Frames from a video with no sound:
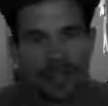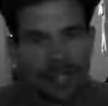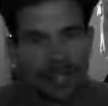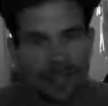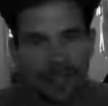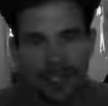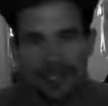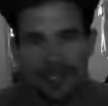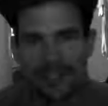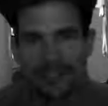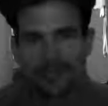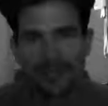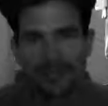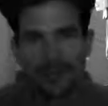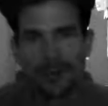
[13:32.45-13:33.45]
If you got any
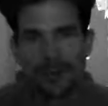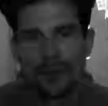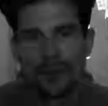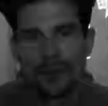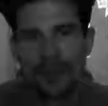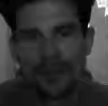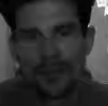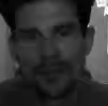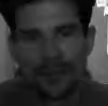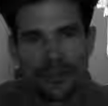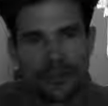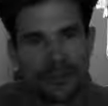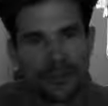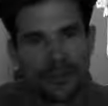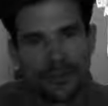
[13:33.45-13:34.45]
questions, we'll do more
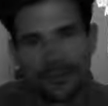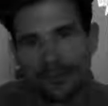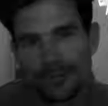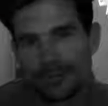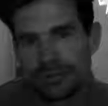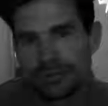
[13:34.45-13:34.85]
vids.